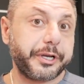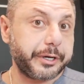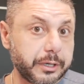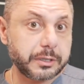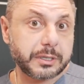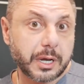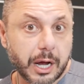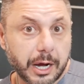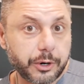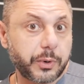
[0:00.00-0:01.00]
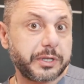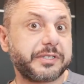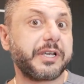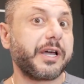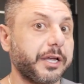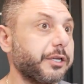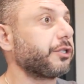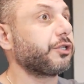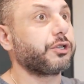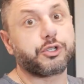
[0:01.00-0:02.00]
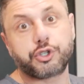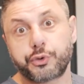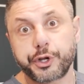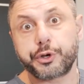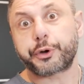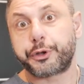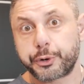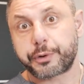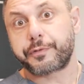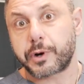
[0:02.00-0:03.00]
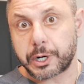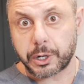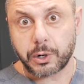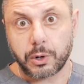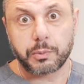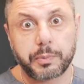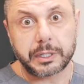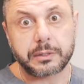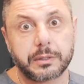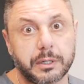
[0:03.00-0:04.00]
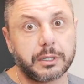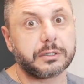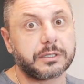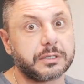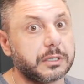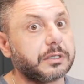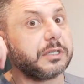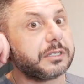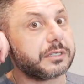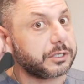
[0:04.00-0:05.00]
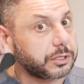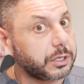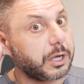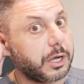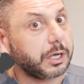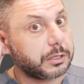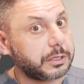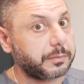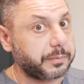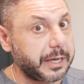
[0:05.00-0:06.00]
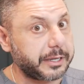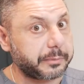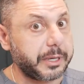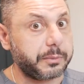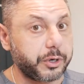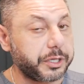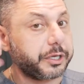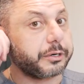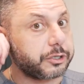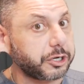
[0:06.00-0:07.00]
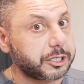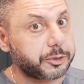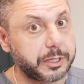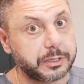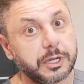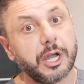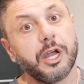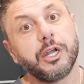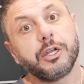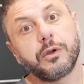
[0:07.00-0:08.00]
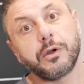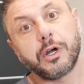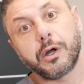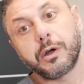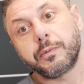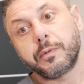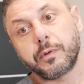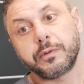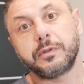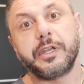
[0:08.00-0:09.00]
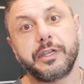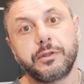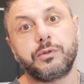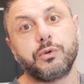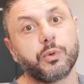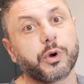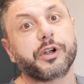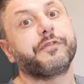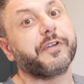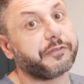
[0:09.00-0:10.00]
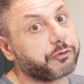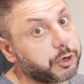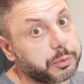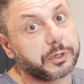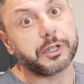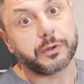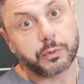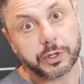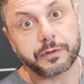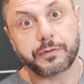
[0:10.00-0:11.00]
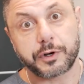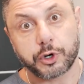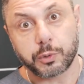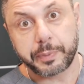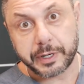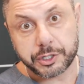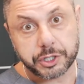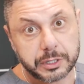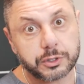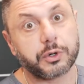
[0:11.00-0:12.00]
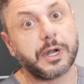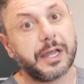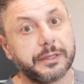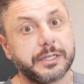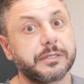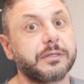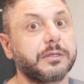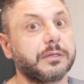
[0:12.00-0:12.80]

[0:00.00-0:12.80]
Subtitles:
ears. I don't want to say I treat or cure vertigo, but these tympanic membrane ear adjustments, they do work favorably with vertigo patients, or at least